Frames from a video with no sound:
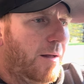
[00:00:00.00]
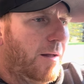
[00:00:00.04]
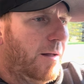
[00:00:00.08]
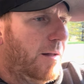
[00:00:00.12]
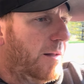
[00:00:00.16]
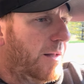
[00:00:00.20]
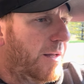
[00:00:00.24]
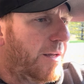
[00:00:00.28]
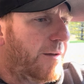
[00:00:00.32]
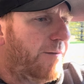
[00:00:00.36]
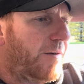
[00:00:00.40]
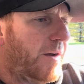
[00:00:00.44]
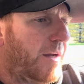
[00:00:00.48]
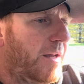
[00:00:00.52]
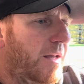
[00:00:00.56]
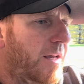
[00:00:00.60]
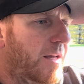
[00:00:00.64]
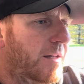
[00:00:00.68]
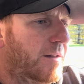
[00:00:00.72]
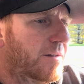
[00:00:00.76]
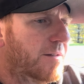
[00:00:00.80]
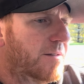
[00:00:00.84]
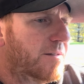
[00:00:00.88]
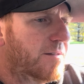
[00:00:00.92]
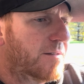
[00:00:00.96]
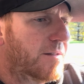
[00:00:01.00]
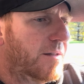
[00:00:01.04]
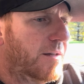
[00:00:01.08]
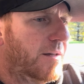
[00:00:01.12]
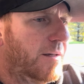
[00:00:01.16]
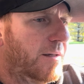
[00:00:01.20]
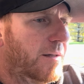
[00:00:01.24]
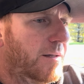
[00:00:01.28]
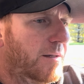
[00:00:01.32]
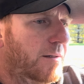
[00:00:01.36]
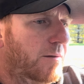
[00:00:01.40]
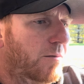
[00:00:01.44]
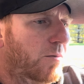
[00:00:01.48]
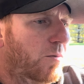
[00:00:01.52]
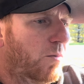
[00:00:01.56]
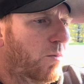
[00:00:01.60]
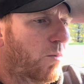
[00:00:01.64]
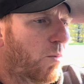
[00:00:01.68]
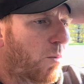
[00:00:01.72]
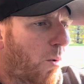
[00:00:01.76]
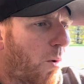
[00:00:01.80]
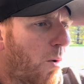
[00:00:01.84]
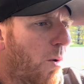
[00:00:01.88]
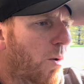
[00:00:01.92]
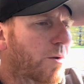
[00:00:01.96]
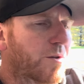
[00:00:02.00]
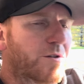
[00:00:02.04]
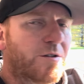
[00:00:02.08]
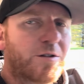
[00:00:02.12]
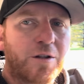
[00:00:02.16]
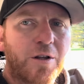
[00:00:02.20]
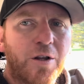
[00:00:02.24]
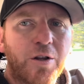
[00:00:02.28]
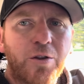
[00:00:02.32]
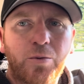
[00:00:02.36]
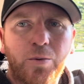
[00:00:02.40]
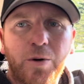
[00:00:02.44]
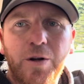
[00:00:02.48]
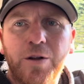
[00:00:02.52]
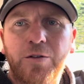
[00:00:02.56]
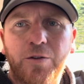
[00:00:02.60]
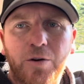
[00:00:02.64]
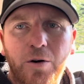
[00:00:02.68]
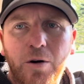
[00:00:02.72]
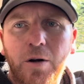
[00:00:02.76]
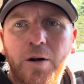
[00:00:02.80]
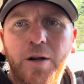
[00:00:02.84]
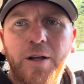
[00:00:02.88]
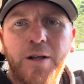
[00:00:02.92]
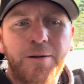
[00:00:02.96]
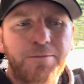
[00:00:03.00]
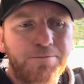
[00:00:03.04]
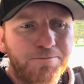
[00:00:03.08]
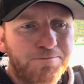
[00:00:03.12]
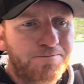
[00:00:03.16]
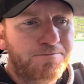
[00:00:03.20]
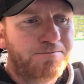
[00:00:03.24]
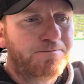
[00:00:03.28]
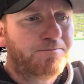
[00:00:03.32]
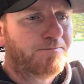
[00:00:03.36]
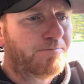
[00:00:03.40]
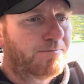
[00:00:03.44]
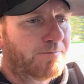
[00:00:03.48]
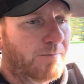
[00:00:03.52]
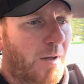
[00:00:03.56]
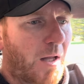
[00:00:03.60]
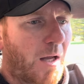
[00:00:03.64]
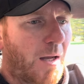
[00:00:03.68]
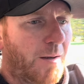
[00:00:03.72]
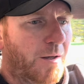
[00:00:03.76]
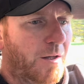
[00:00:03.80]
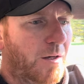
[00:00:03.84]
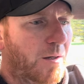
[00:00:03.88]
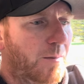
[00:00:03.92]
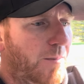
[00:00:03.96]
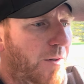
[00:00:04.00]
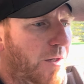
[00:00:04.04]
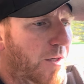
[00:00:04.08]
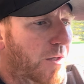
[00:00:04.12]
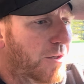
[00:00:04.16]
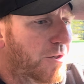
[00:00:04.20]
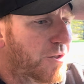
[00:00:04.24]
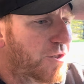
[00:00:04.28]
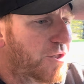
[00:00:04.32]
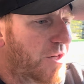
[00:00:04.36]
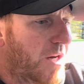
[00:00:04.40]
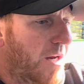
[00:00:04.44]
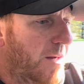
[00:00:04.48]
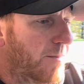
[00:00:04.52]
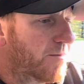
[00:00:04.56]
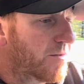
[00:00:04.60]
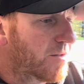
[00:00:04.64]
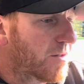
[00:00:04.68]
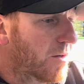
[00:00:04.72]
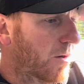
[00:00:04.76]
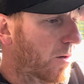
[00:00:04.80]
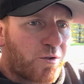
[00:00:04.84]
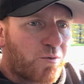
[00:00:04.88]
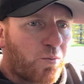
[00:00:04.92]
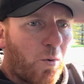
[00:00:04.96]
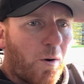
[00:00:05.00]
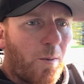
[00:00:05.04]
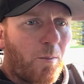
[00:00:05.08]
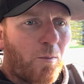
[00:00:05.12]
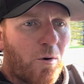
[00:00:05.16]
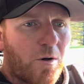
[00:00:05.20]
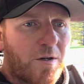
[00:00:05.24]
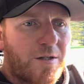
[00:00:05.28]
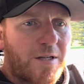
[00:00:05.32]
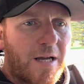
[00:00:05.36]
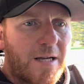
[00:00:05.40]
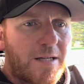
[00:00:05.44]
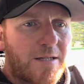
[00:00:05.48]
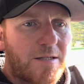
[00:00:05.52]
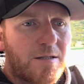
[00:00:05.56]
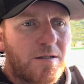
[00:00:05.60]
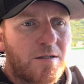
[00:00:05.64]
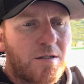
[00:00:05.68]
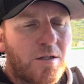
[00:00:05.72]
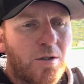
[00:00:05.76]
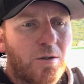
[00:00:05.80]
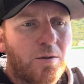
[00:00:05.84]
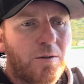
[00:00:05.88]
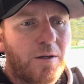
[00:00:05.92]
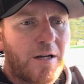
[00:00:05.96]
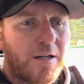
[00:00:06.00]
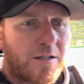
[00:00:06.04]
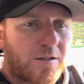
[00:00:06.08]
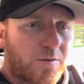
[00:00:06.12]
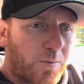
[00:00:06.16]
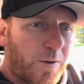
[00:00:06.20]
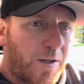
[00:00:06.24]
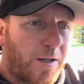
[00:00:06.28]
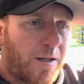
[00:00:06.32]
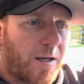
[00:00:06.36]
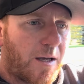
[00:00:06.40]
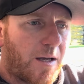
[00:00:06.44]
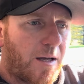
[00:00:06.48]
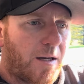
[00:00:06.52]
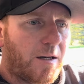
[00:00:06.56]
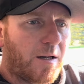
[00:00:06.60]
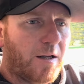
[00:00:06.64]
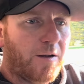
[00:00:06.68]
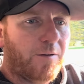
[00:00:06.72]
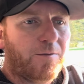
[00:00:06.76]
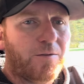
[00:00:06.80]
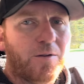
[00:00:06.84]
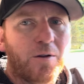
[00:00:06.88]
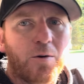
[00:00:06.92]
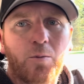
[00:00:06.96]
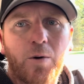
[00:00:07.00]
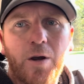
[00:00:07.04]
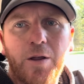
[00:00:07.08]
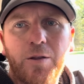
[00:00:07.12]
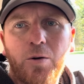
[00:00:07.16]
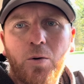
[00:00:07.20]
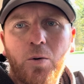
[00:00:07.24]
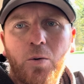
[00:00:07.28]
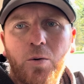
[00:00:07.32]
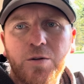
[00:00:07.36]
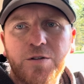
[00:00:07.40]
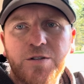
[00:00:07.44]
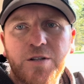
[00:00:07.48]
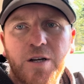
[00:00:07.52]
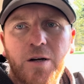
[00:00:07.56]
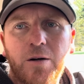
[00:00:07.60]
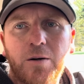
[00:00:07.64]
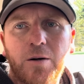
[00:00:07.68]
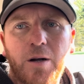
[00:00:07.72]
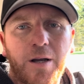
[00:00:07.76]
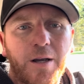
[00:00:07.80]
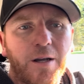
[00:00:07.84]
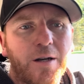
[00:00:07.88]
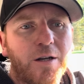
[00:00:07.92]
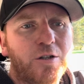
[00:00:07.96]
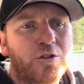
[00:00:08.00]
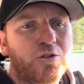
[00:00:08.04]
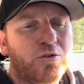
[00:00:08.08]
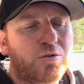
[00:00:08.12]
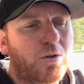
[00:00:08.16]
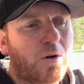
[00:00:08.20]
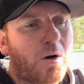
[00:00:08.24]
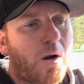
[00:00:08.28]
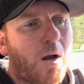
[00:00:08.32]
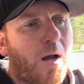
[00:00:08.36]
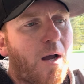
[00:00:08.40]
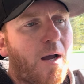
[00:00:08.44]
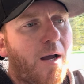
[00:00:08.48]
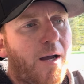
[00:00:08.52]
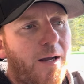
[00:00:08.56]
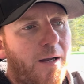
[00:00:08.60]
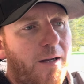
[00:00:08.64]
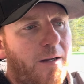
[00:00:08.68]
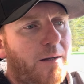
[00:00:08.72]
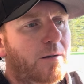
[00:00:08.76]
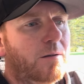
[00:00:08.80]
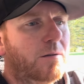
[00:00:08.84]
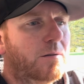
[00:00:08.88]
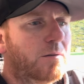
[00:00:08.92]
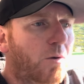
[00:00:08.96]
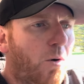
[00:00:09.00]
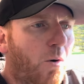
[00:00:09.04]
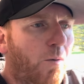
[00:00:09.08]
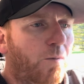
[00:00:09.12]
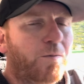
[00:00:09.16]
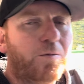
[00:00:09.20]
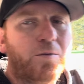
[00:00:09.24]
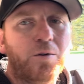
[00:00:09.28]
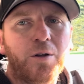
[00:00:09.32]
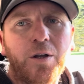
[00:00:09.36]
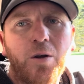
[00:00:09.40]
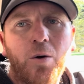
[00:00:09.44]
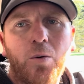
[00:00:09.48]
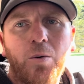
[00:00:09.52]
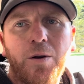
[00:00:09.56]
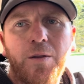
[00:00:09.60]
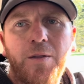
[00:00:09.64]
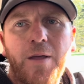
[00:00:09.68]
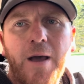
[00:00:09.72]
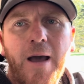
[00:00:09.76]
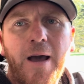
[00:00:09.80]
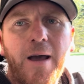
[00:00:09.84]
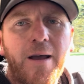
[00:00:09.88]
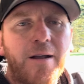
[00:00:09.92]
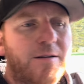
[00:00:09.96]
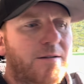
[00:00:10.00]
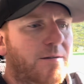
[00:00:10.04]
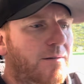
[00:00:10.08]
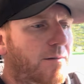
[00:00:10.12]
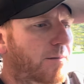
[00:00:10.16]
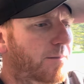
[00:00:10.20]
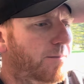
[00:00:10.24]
Like if I can get this thing rolling to the 330, I'm going to be in good shape. So one more test and tune next weekend. If the weather holds out, I'm going to try, hopefully go to that.